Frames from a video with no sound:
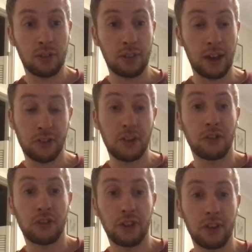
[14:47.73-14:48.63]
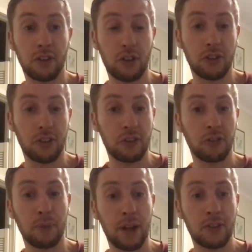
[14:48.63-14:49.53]
that essentially translates
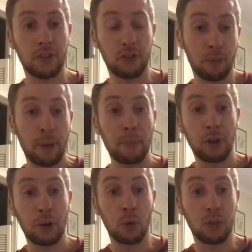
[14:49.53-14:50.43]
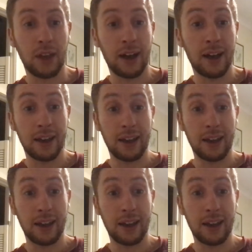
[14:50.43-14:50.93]
from Latin as remember you will die.